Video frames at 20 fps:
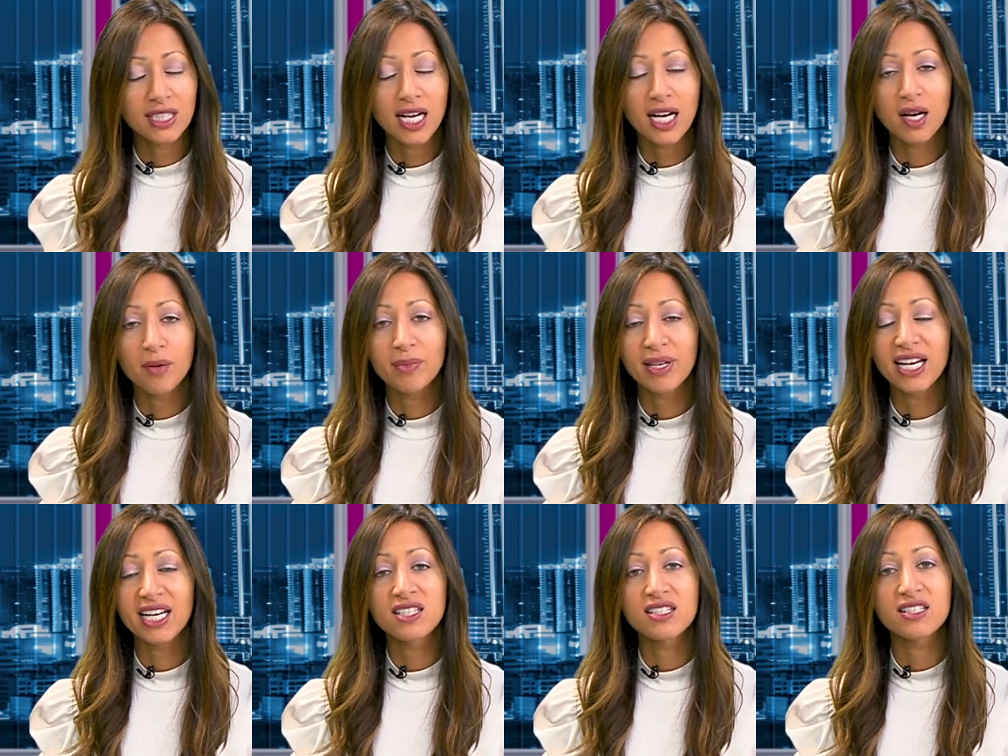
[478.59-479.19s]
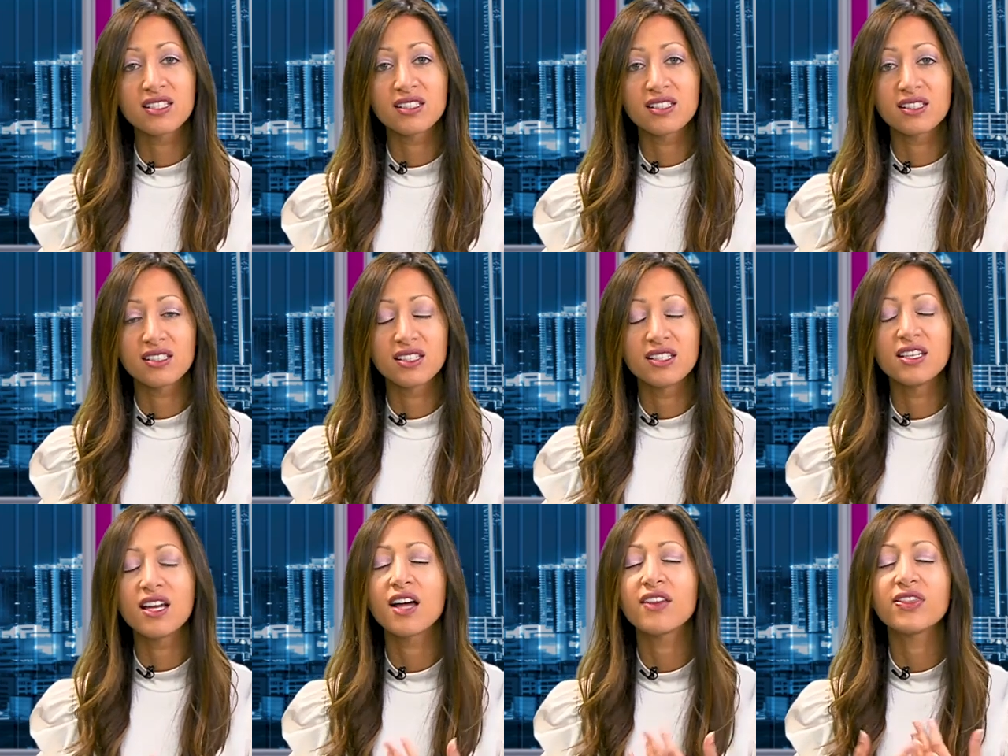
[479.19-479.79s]
Um, it has
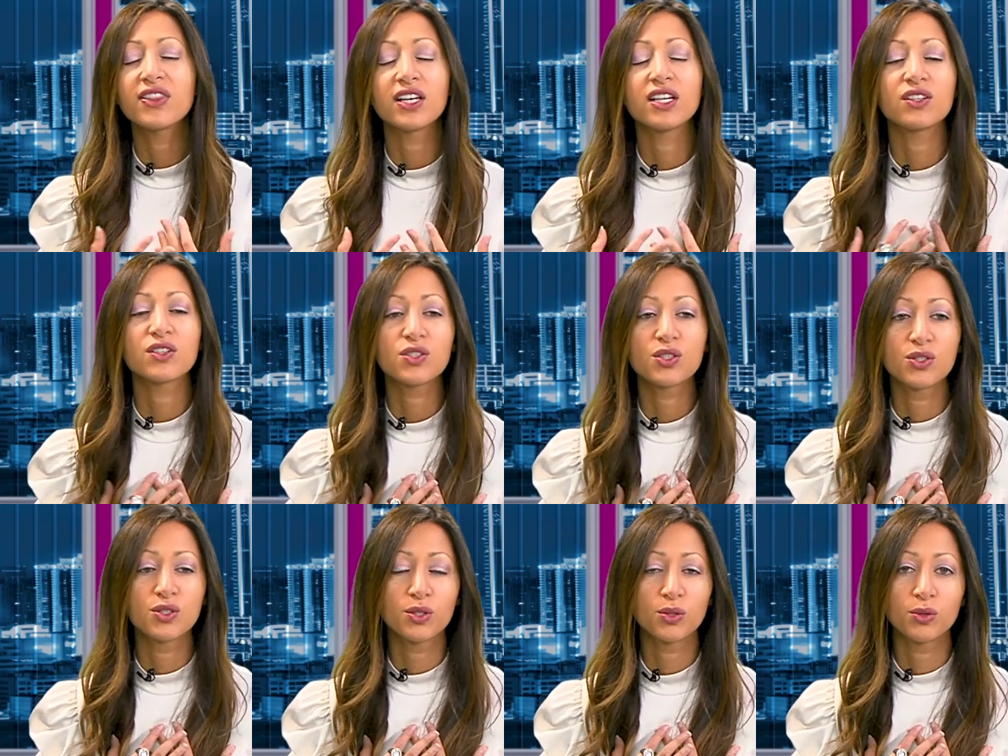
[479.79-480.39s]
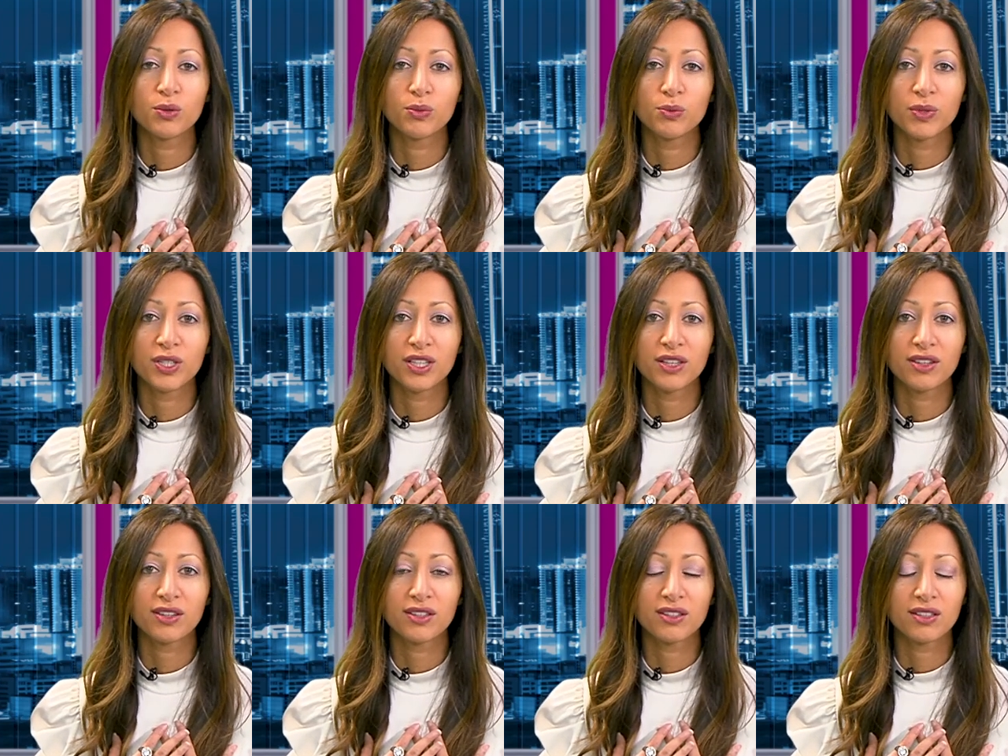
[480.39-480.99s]
nothing to do
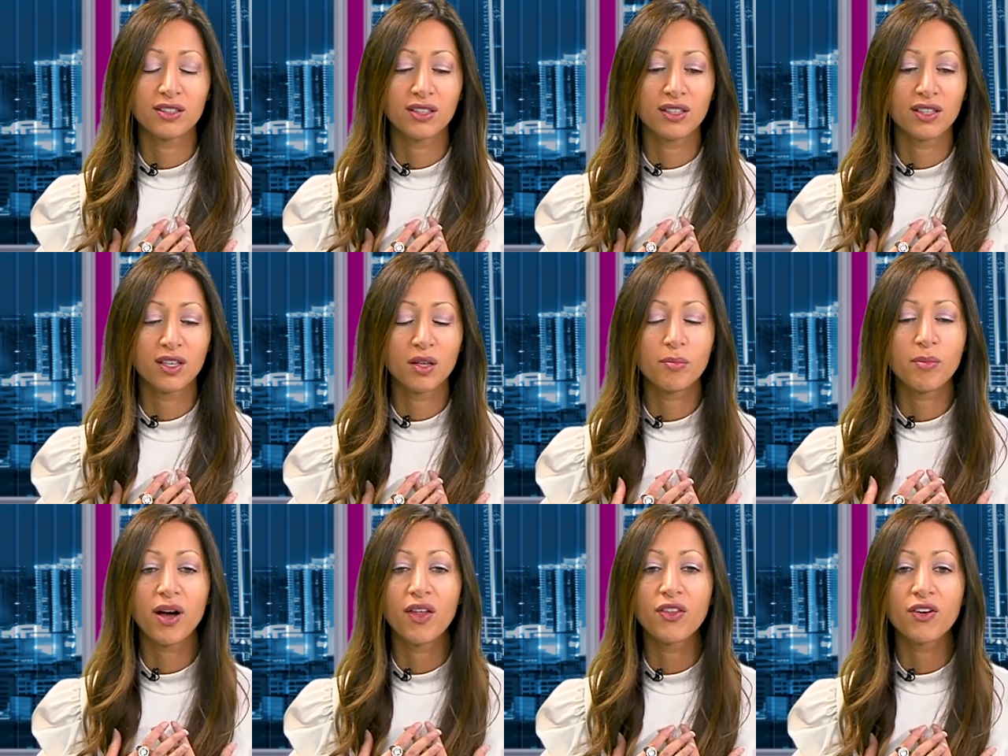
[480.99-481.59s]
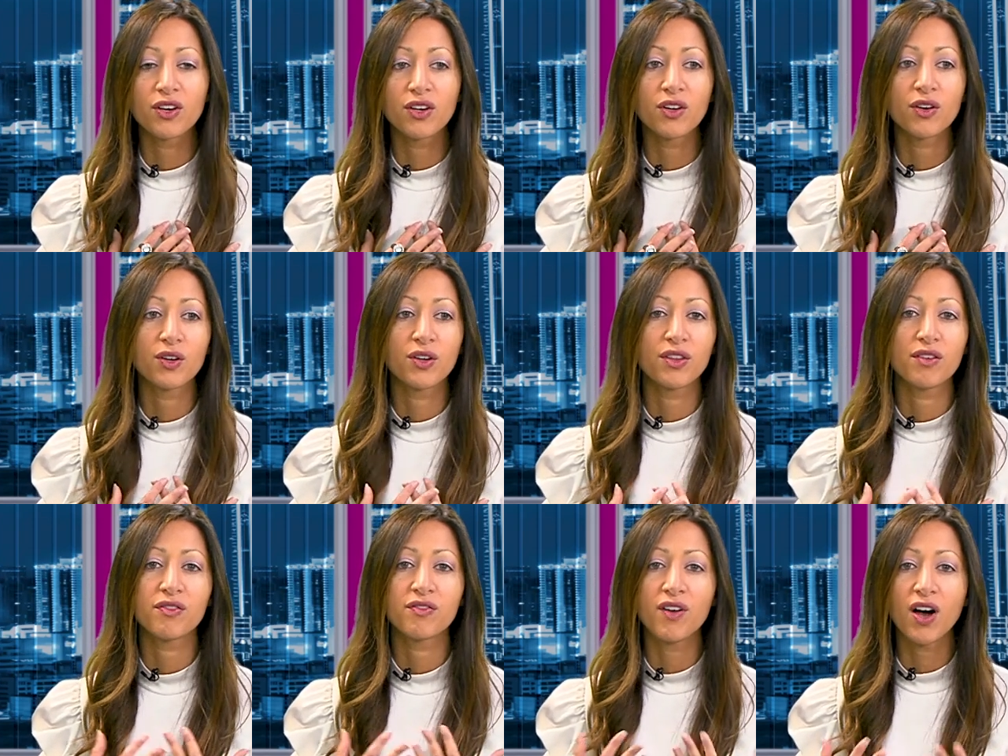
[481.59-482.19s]
with the mother
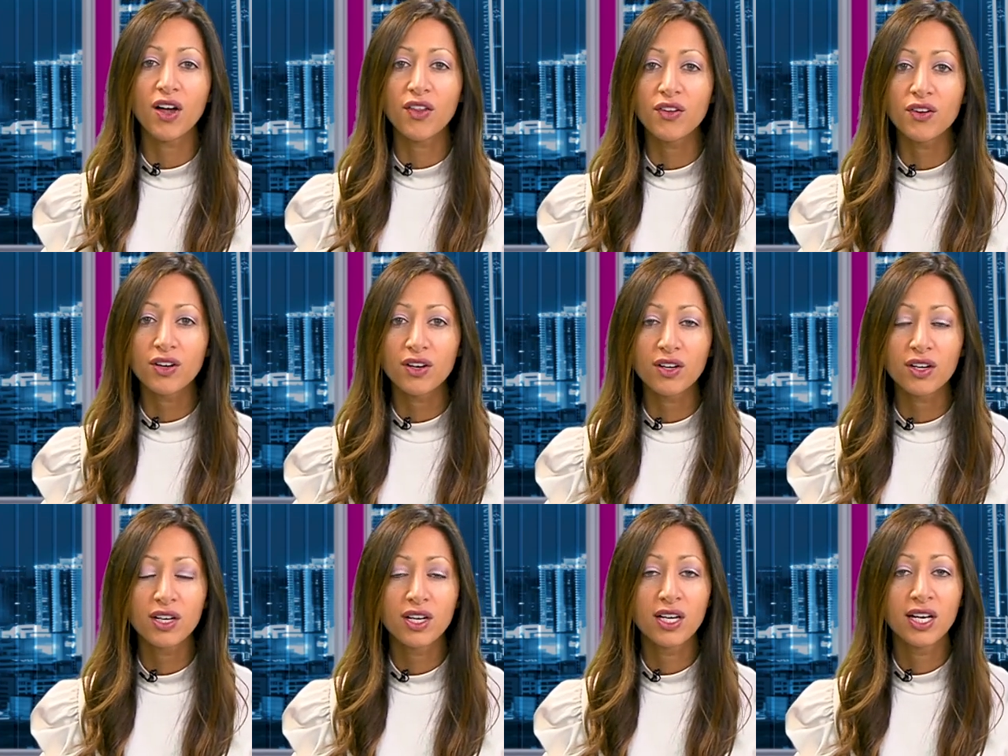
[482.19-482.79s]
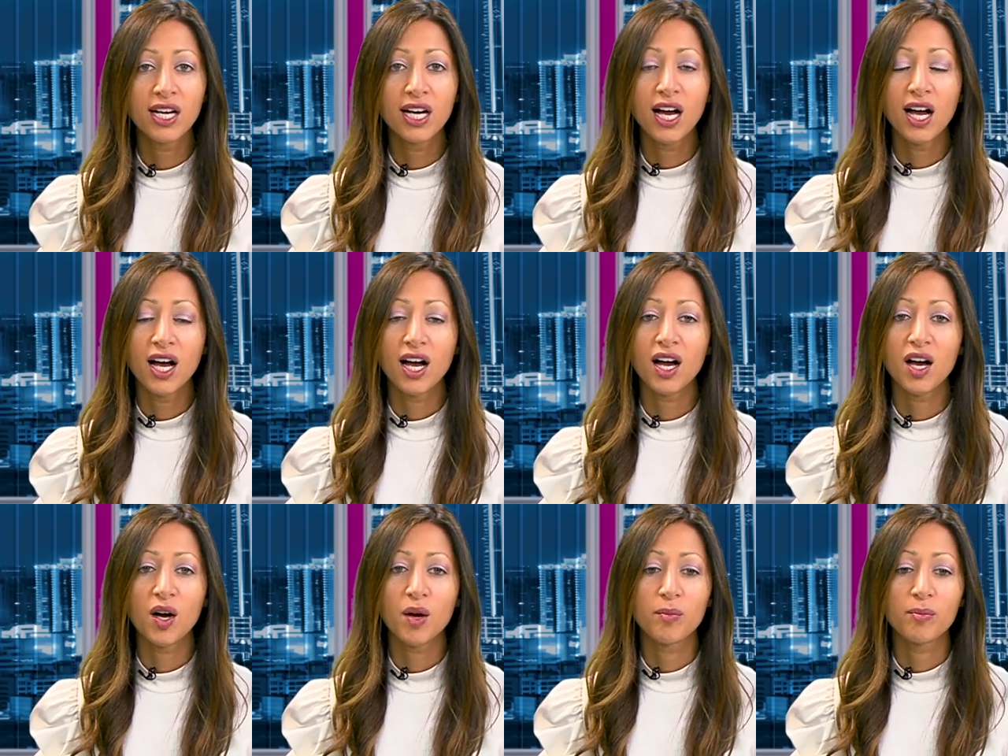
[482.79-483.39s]
or the father.
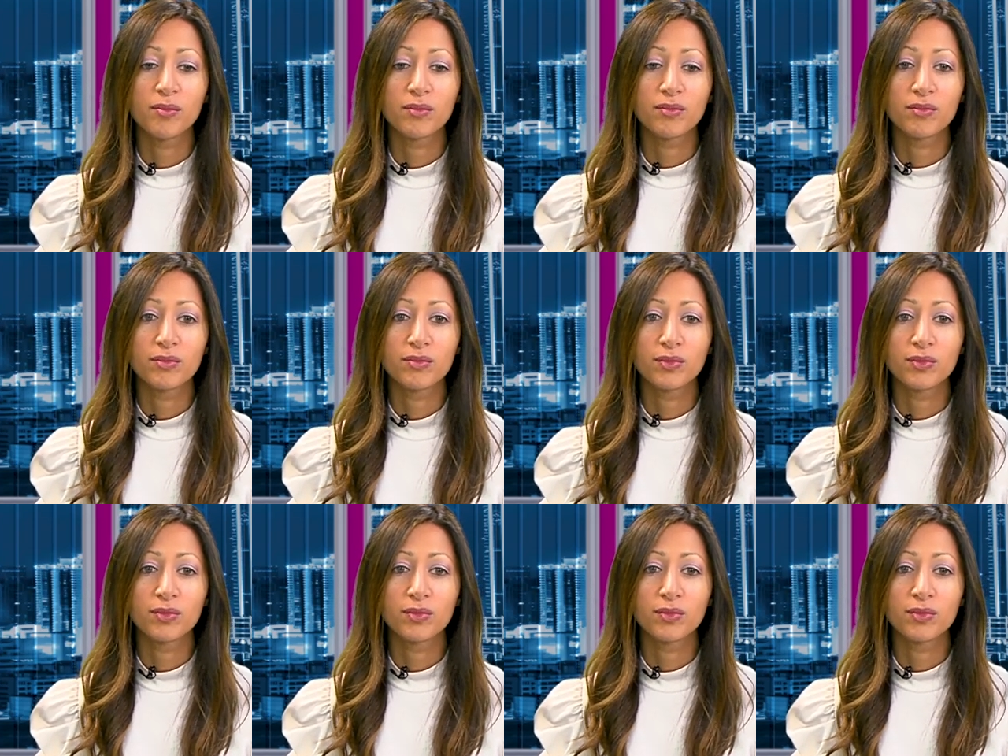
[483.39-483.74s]
Um,